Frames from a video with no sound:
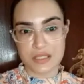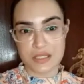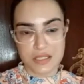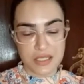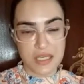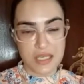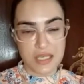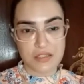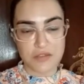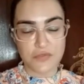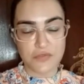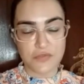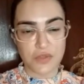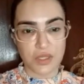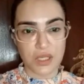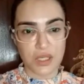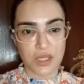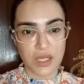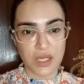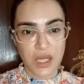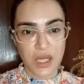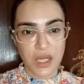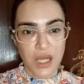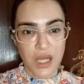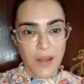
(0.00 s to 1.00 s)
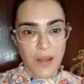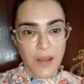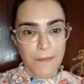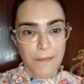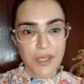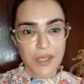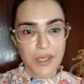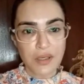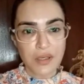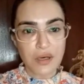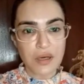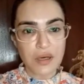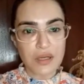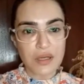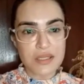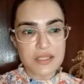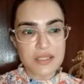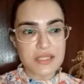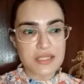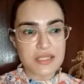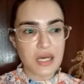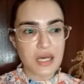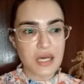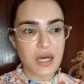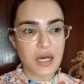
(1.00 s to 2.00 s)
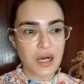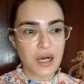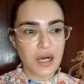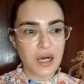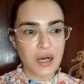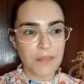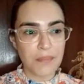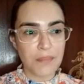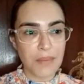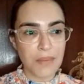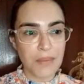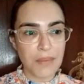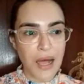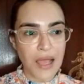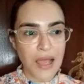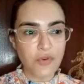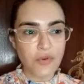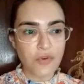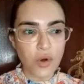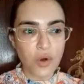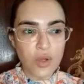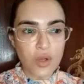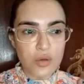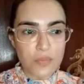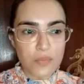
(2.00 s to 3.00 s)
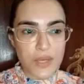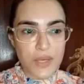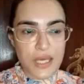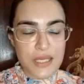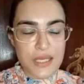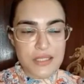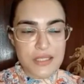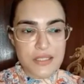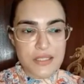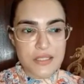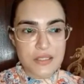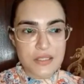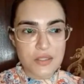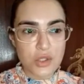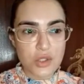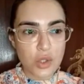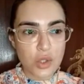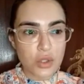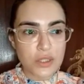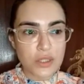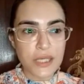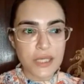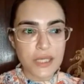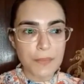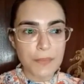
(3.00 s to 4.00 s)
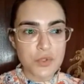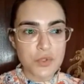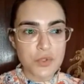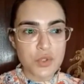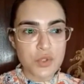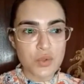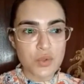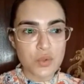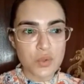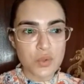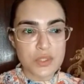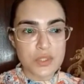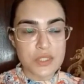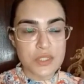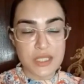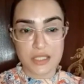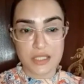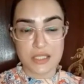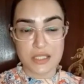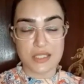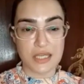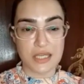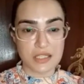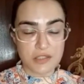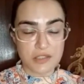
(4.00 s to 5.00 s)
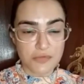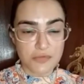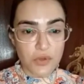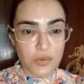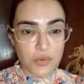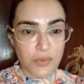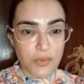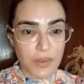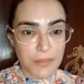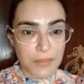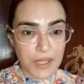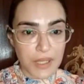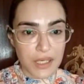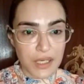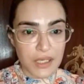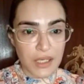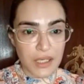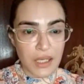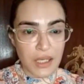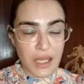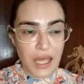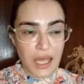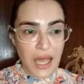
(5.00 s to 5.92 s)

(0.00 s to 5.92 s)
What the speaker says: successful because I've always looked up to successful women